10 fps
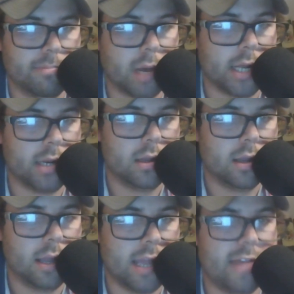but
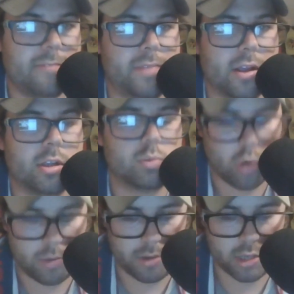if there is
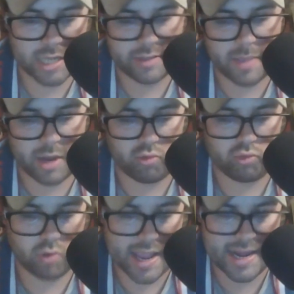one person i have to pick
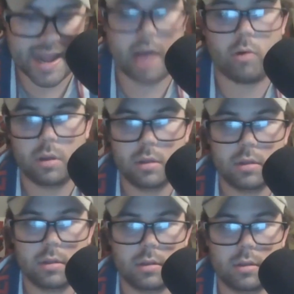right now
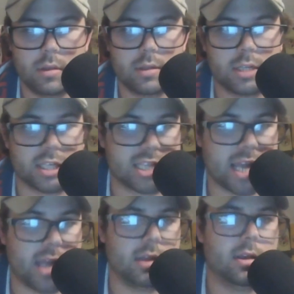to
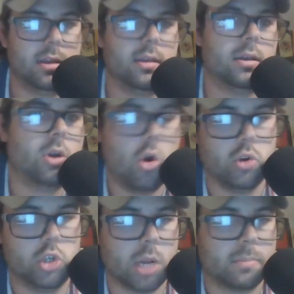say
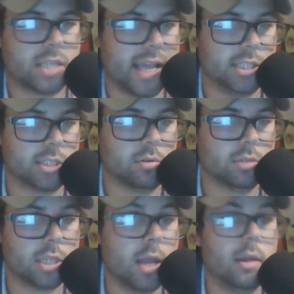who jumps
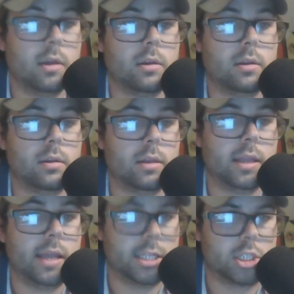jesus
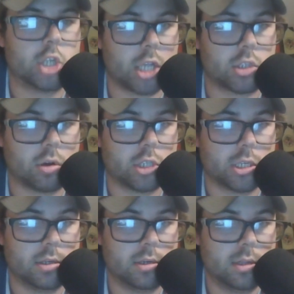it's jocelyn
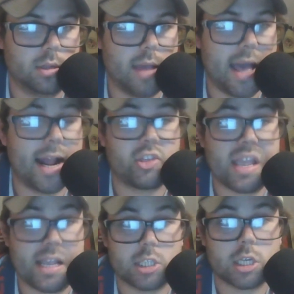and i
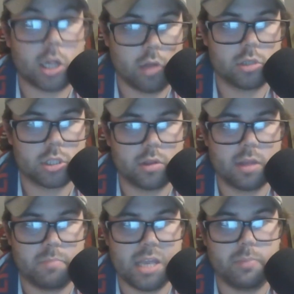think it's closer
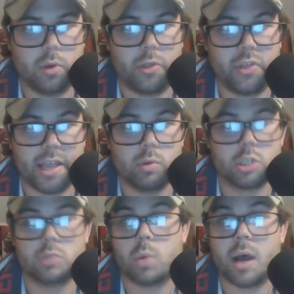than people think
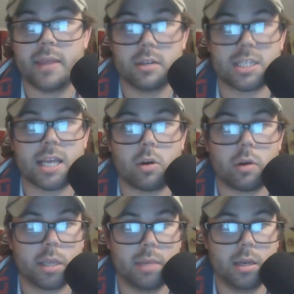which is why there's that
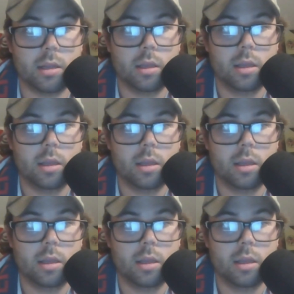argument